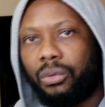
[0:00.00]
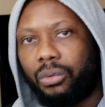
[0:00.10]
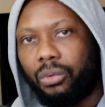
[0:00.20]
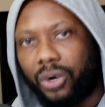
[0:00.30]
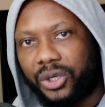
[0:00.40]

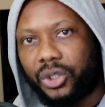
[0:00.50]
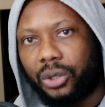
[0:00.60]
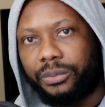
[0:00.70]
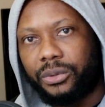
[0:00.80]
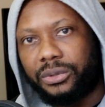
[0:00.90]
What is up,
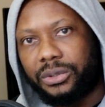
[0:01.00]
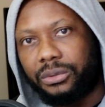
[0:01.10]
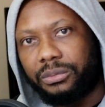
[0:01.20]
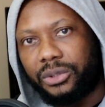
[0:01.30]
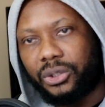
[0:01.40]

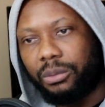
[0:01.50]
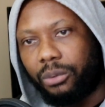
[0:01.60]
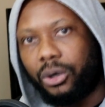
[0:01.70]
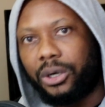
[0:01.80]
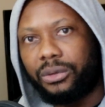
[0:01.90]
YouTube? It's your
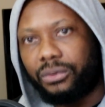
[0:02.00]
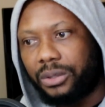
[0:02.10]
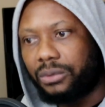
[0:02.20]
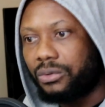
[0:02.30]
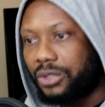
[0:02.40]
boy
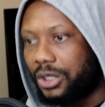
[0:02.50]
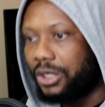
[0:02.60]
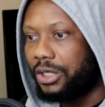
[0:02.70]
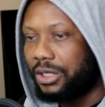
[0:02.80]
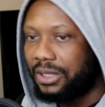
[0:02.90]

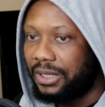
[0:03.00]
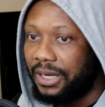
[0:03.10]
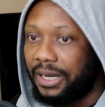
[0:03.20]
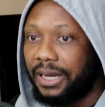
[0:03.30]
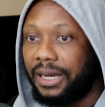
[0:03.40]
RealGee.
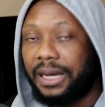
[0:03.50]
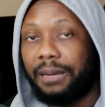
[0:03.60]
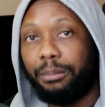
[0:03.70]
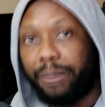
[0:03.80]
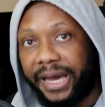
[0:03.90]
I'm
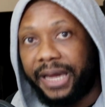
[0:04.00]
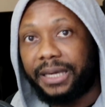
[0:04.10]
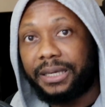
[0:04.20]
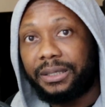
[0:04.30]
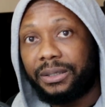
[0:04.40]
back
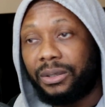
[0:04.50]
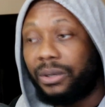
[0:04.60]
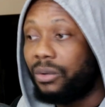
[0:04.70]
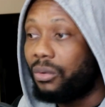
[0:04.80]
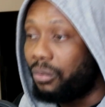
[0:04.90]

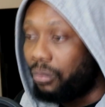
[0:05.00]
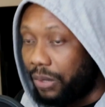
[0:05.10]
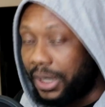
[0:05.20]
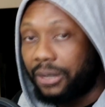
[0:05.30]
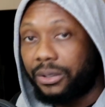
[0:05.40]
with
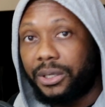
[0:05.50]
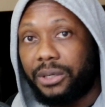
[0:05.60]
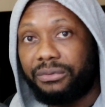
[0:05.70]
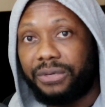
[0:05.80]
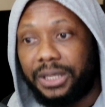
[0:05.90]
another new
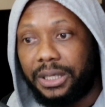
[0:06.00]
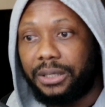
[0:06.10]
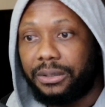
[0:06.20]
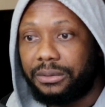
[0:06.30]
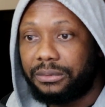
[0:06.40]

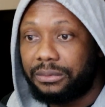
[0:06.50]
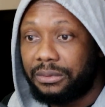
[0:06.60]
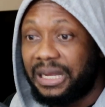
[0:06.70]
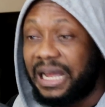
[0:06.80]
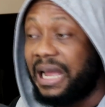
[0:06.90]
video,
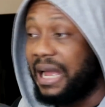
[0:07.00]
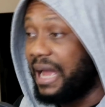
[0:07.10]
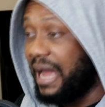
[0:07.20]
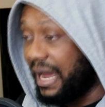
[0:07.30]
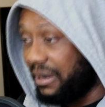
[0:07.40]

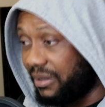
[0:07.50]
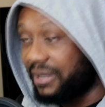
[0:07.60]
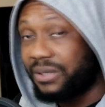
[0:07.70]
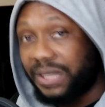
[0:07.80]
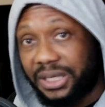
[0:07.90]
another
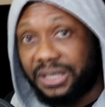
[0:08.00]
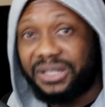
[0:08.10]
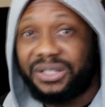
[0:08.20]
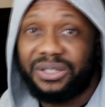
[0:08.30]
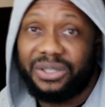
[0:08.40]

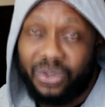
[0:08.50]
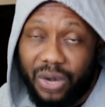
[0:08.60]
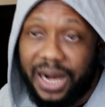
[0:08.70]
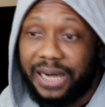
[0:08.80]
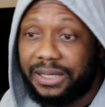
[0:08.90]
diss
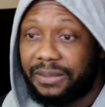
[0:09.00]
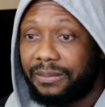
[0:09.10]
track.